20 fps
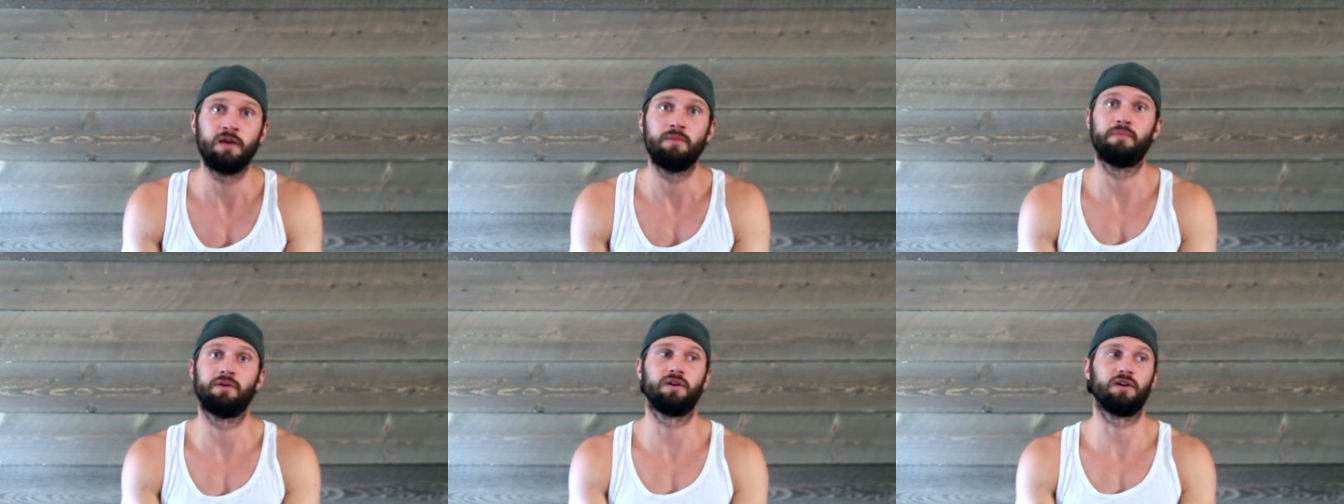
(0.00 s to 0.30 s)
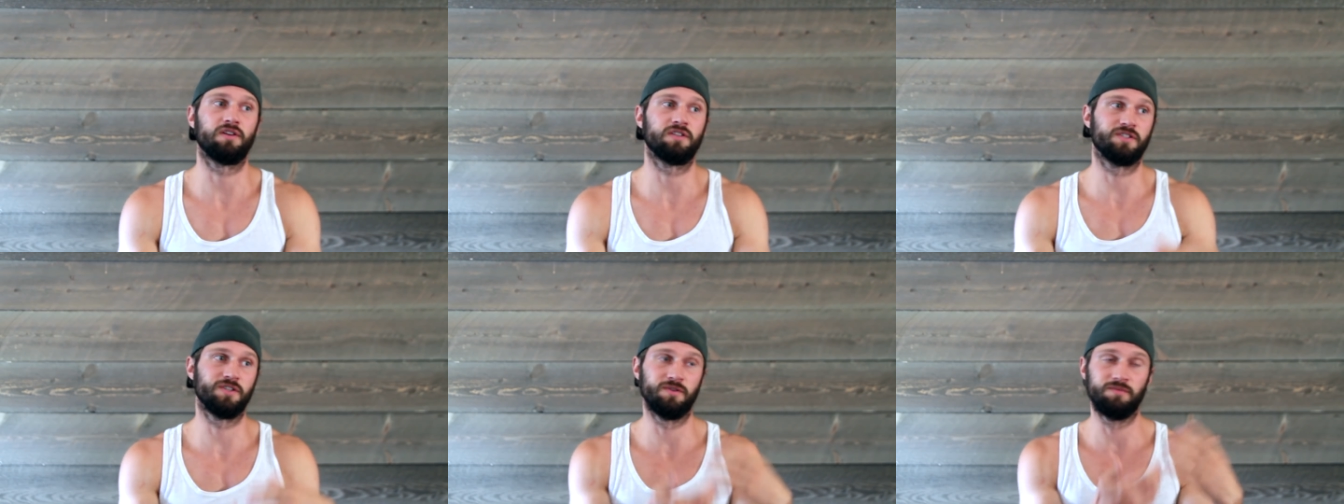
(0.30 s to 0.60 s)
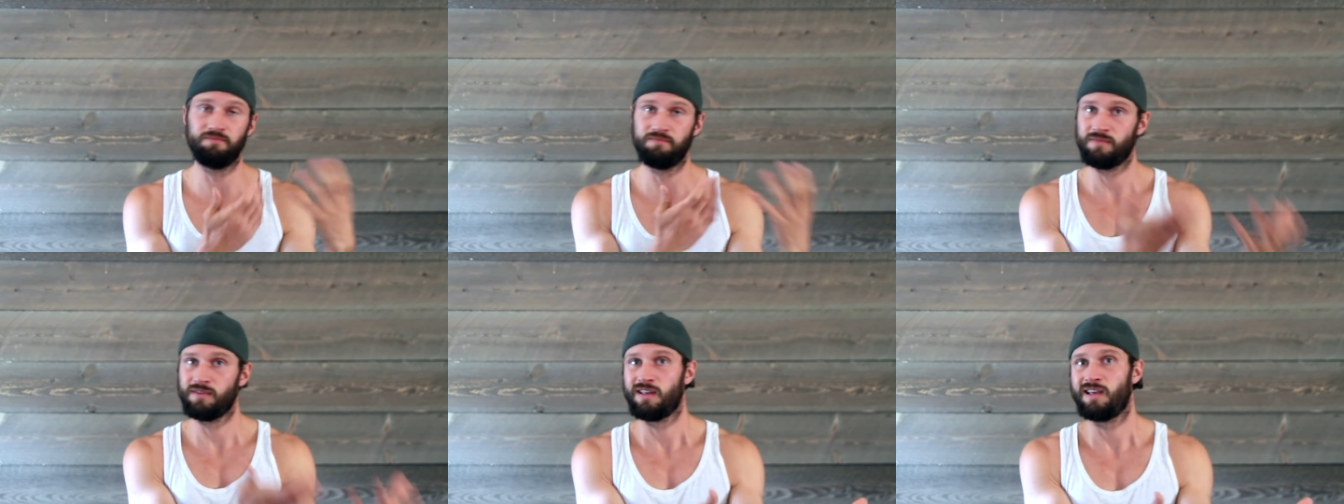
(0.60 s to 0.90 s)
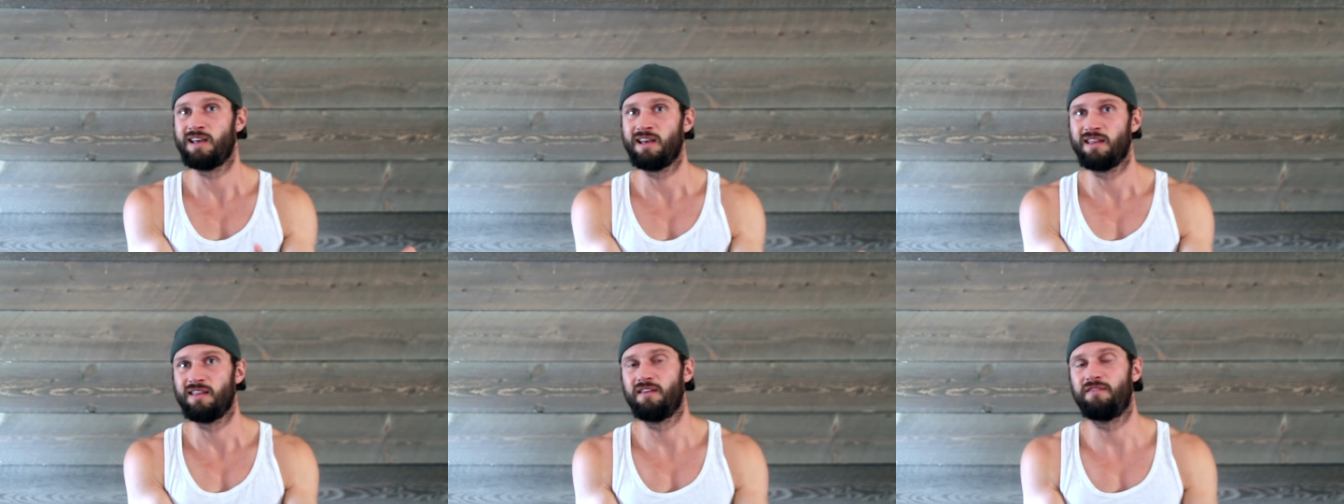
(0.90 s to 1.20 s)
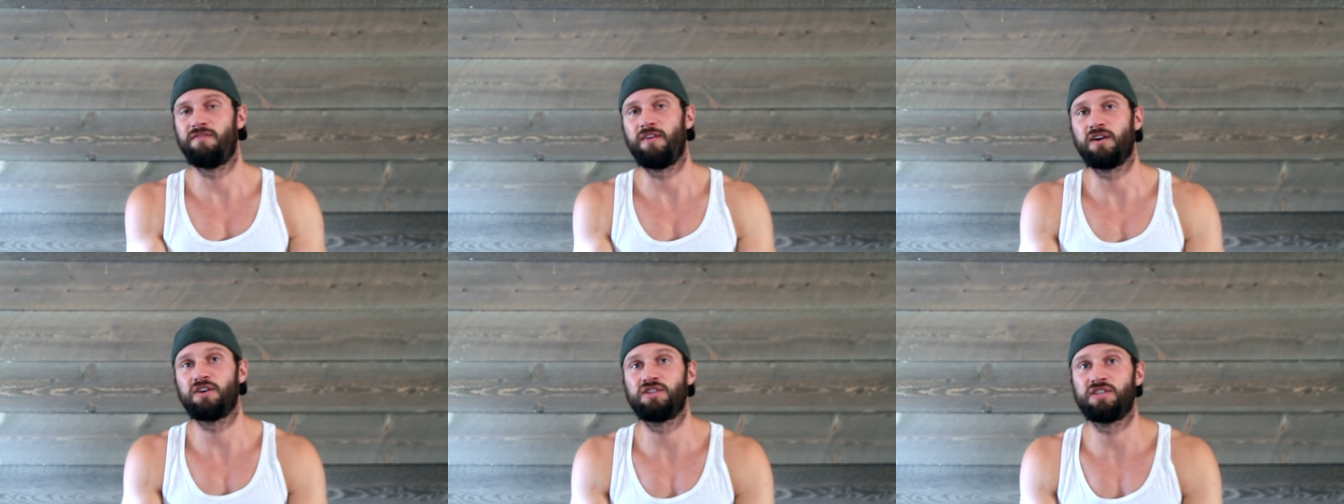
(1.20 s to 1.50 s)
but also the
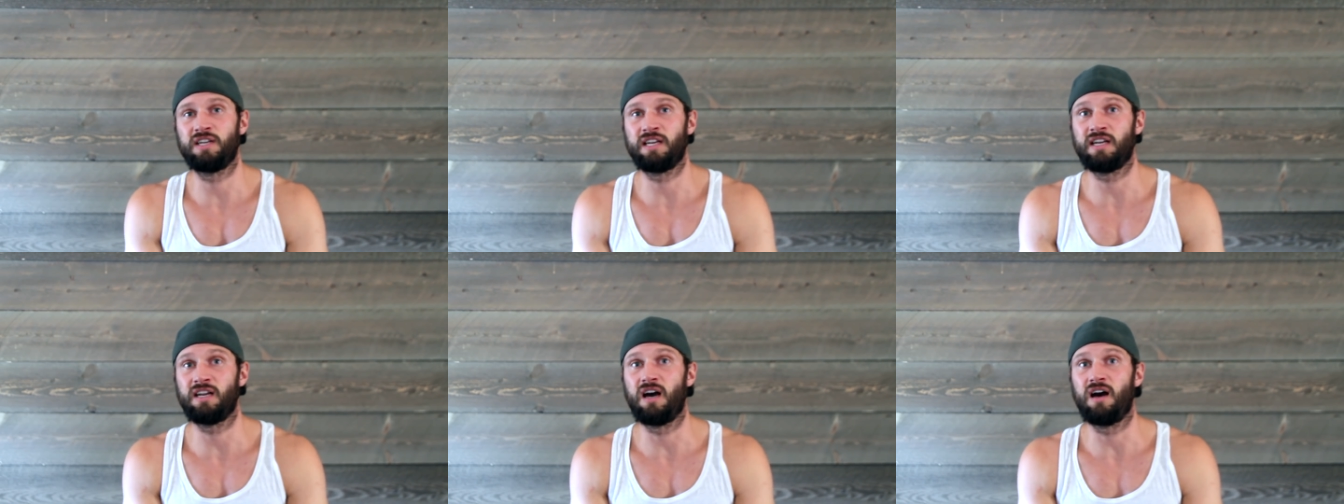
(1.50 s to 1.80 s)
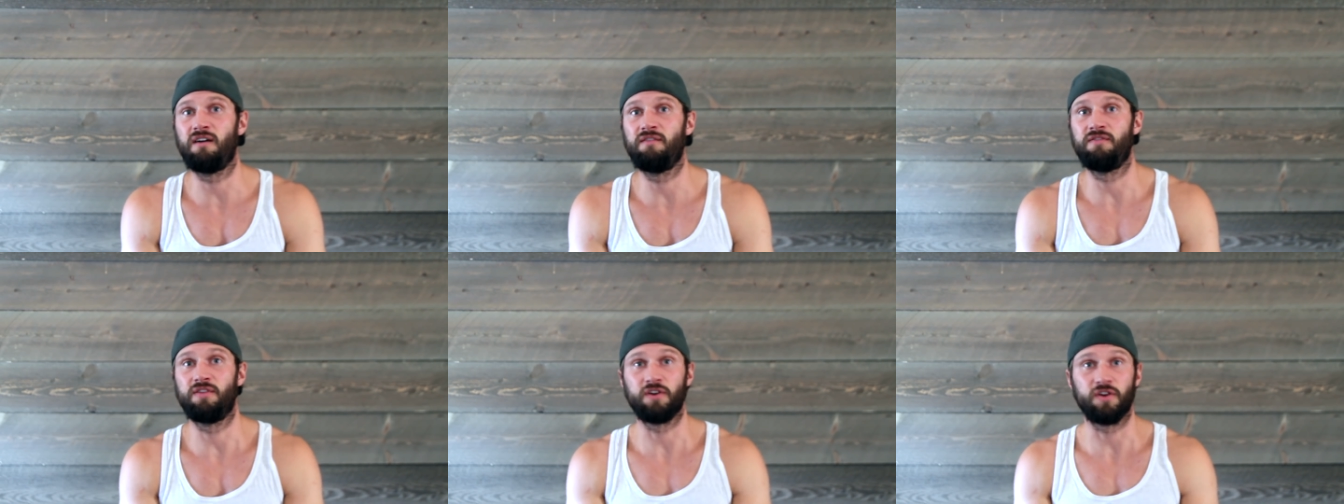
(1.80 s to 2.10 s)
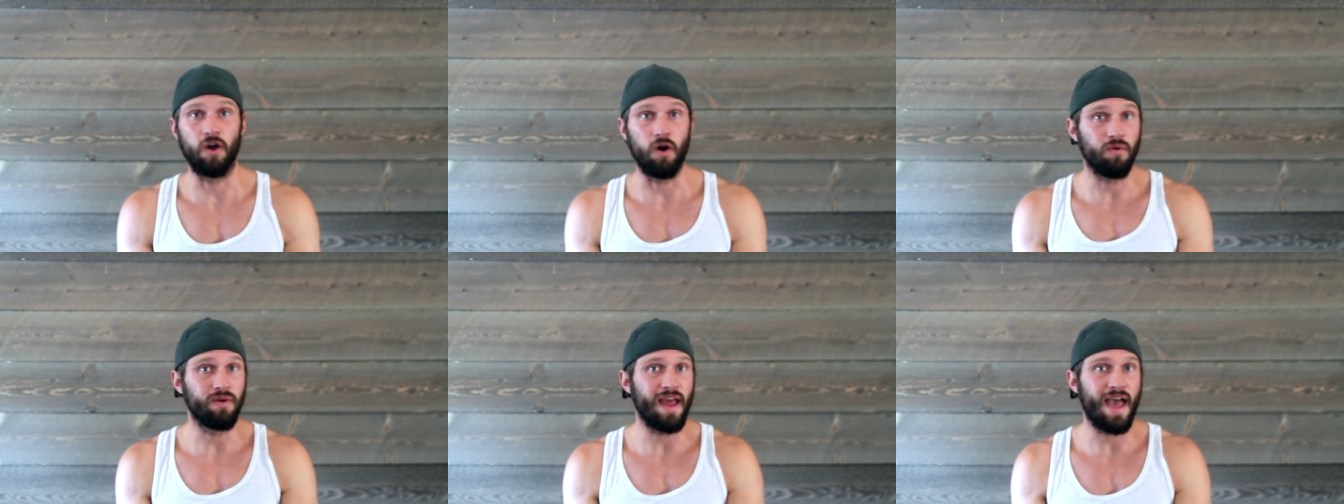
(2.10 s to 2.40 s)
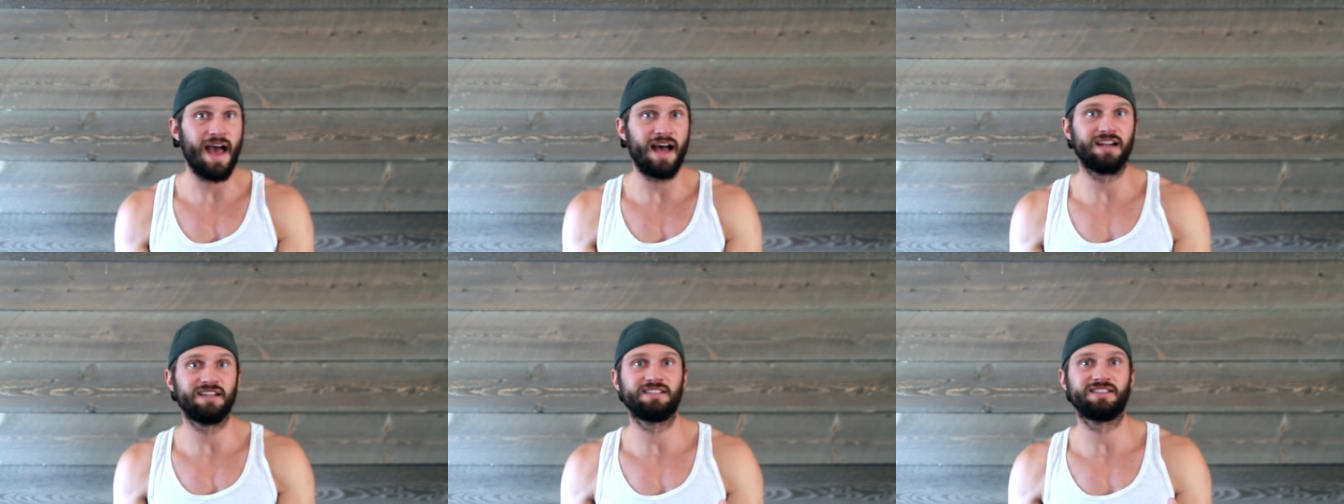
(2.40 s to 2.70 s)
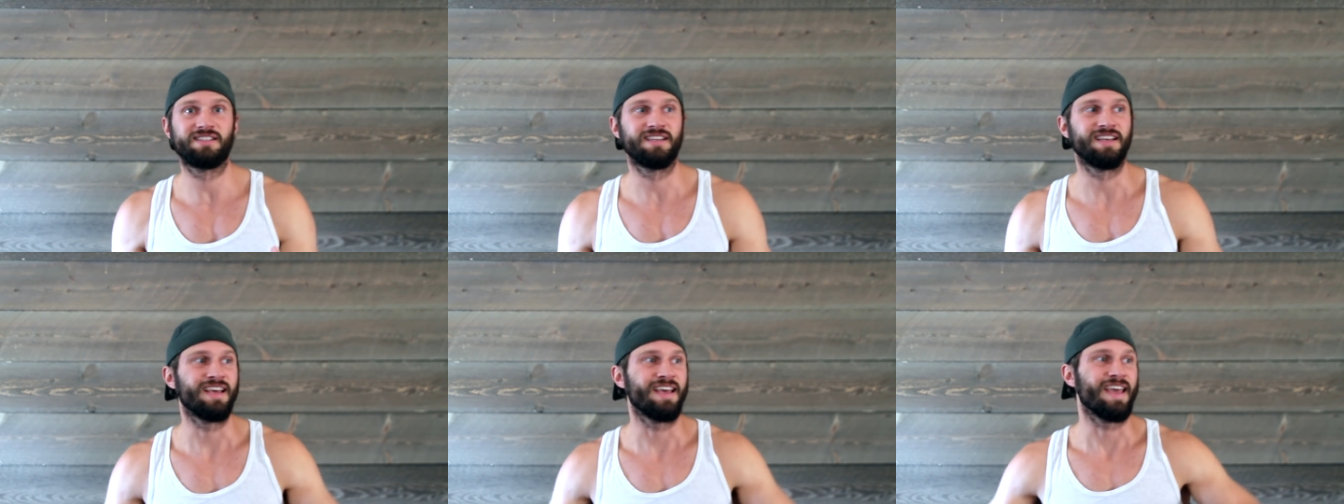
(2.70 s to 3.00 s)
functioning of the
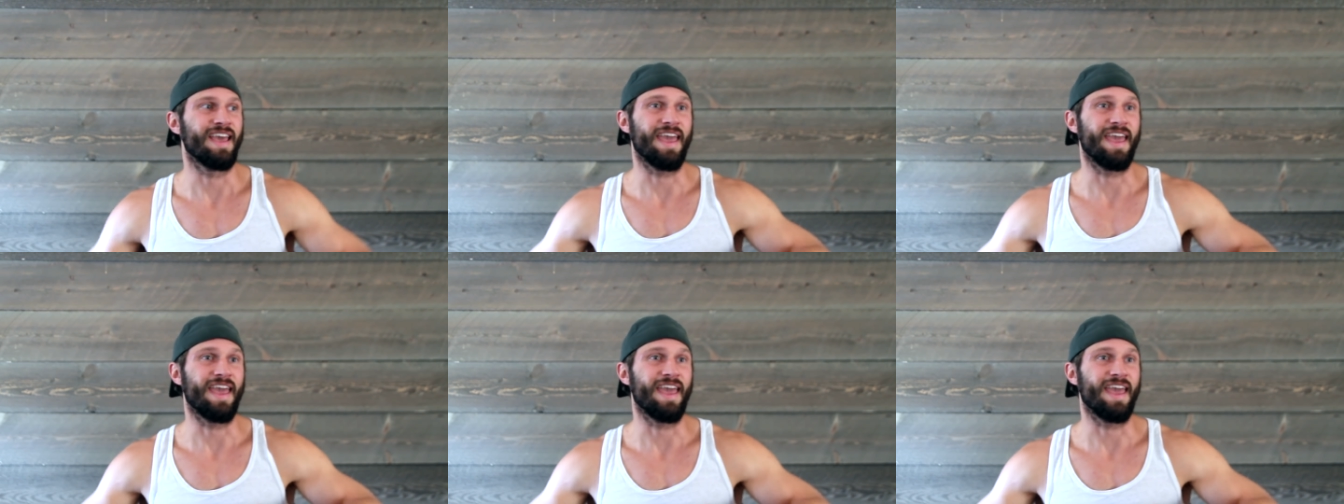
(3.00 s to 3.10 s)
gonads